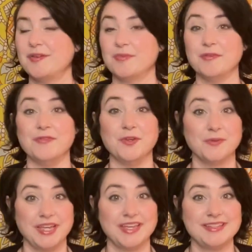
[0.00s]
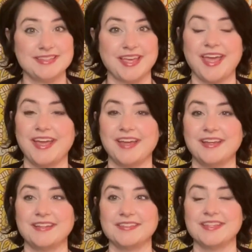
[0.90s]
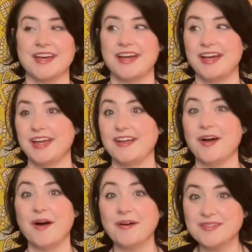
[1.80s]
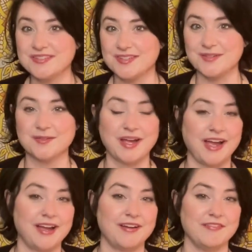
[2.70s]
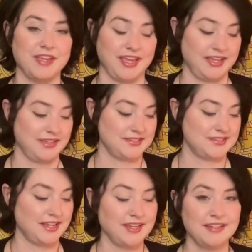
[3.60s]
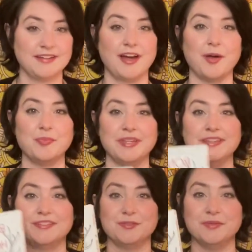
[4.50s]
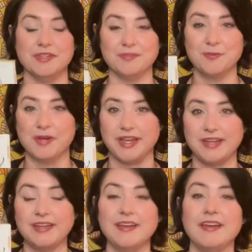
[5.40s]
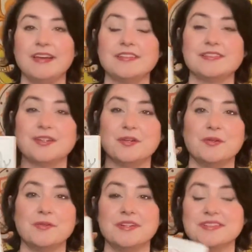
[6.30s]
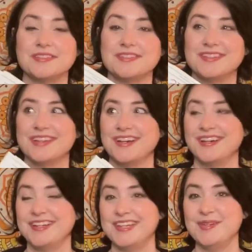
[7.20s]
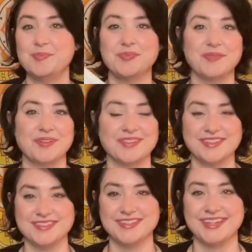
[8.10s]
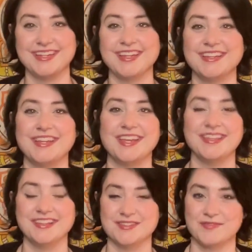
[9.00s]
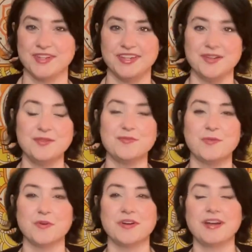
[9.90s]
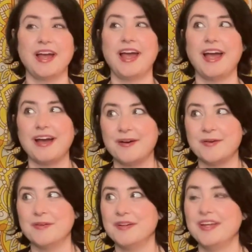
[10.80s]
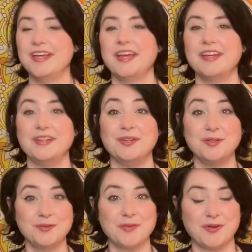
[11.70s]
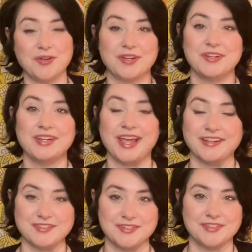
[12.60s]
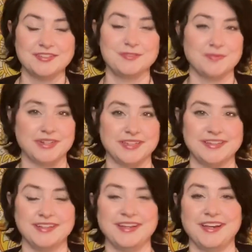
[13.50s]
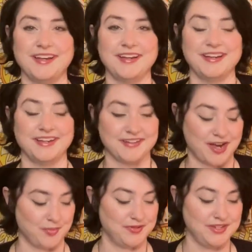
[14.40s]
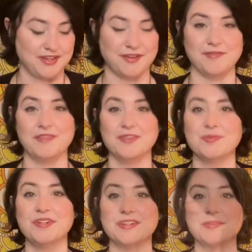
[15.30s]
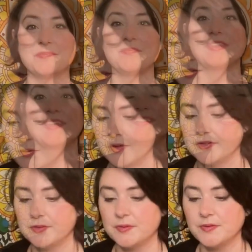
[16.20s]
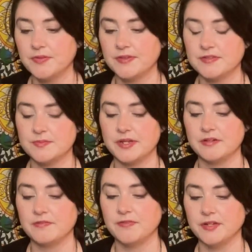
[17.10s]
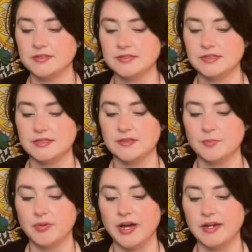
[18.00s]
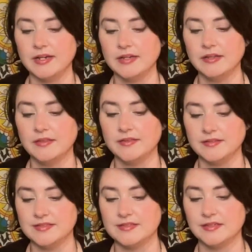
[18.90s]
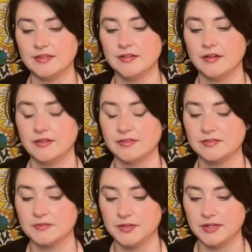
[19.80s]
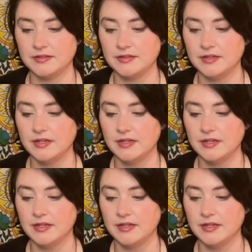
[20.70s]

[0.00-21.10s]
reviewing it. And I also have a second copy to give away. So keep listening in this video for how you could enter to win a copy of this book. Where truth is better felt in the body than seen on a screen,